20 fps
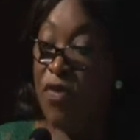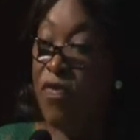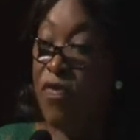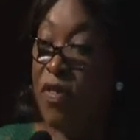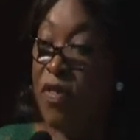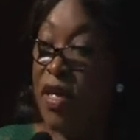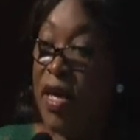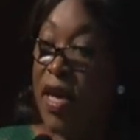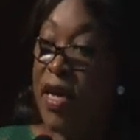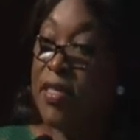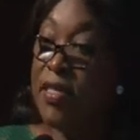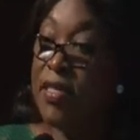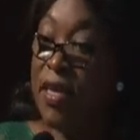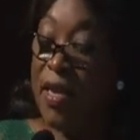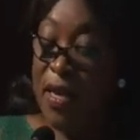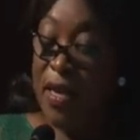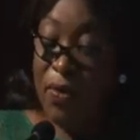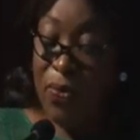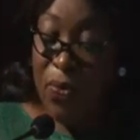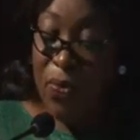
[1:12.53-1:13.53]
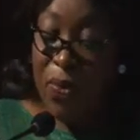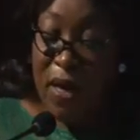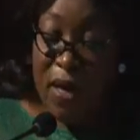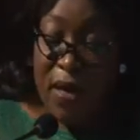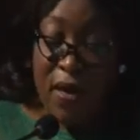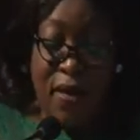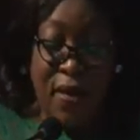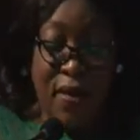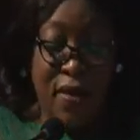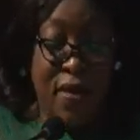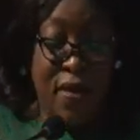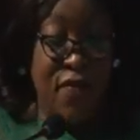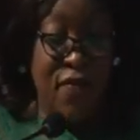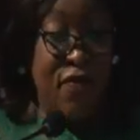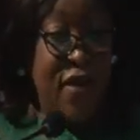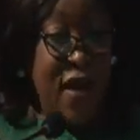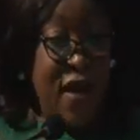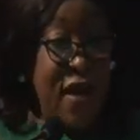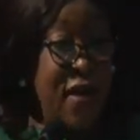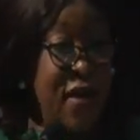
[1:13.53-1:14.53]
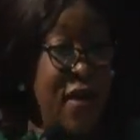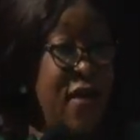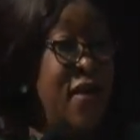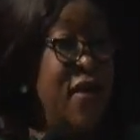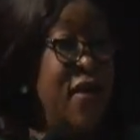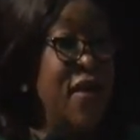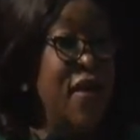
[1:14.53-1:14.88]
for the excellent work they've done